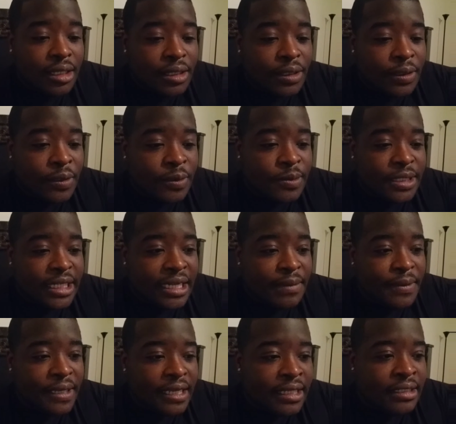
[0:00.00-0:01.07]
You know what I'm
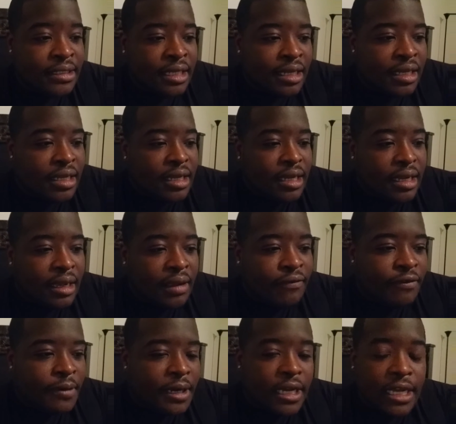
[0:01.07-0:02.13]
saying? Because I'm
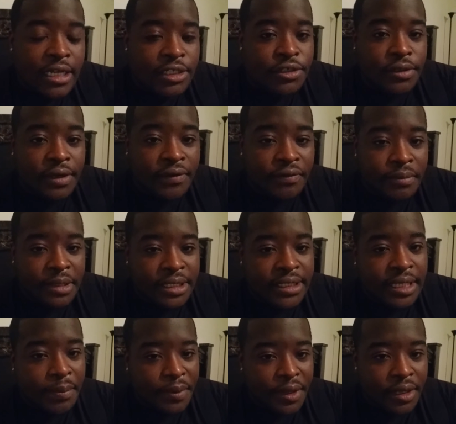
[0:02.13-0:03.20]
from the country. I'm from
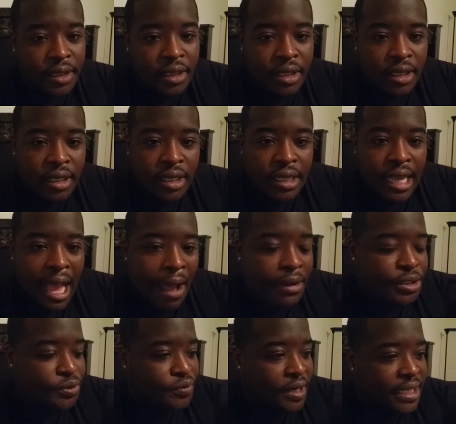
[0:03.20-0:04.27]
Mississippi. I
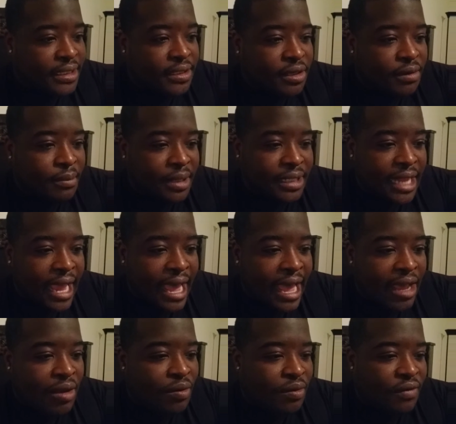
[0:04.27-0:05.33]
was raised up with my
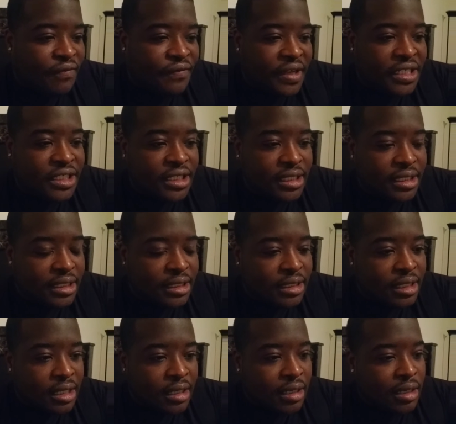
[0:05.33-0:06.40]
dad going fishing
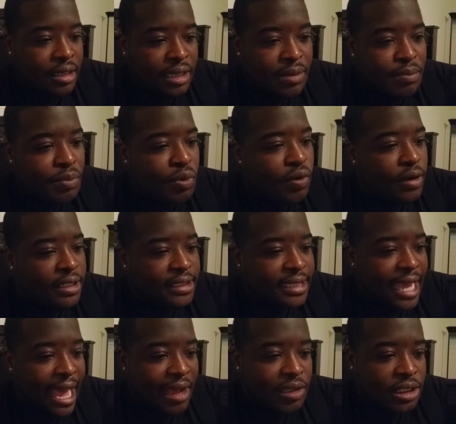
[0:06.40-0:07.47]
and Boy
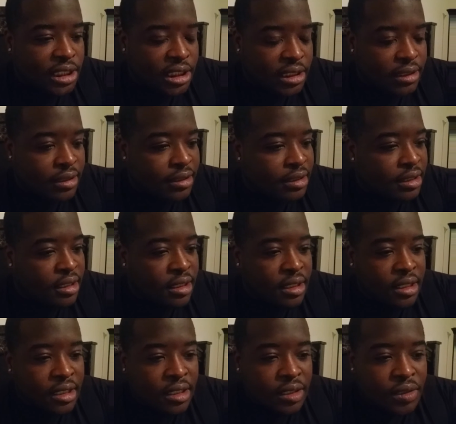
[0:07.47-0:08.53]
Scouts and
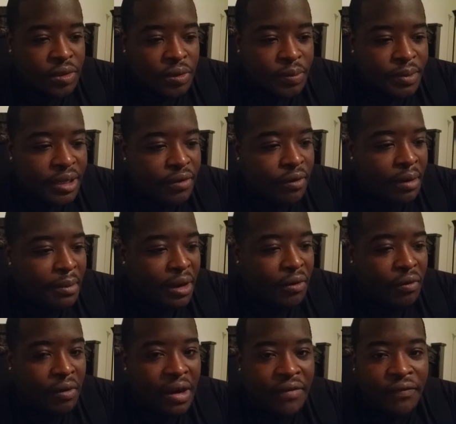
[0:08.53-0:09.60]
being around my
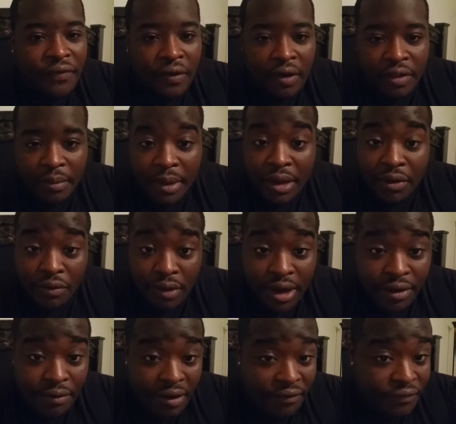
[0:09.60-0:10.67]
grandfather, my
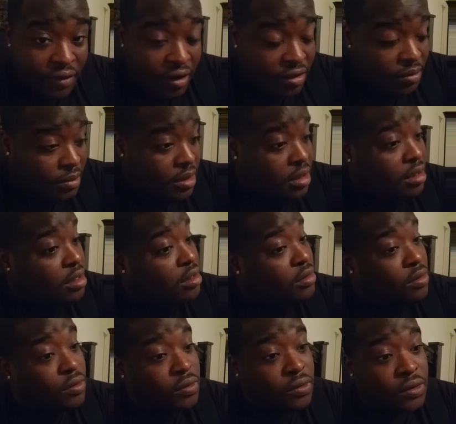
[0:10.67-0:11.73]
great grandfather, my
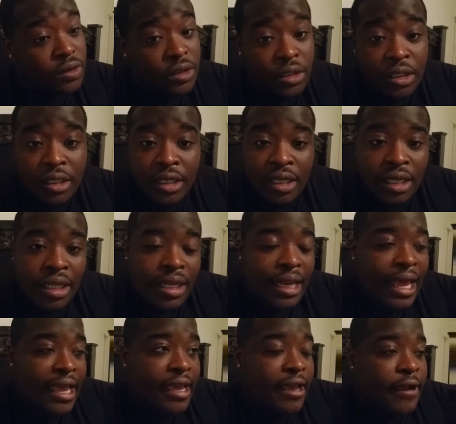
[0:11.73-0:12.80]
uncles,
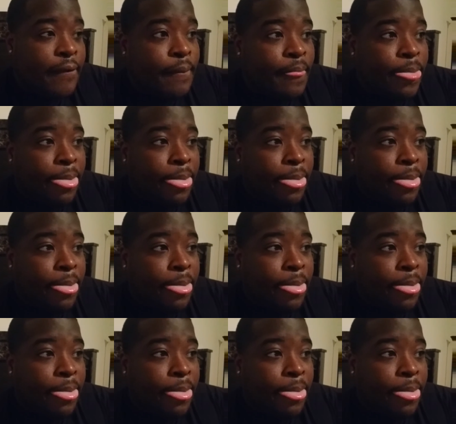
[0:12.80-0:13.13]
like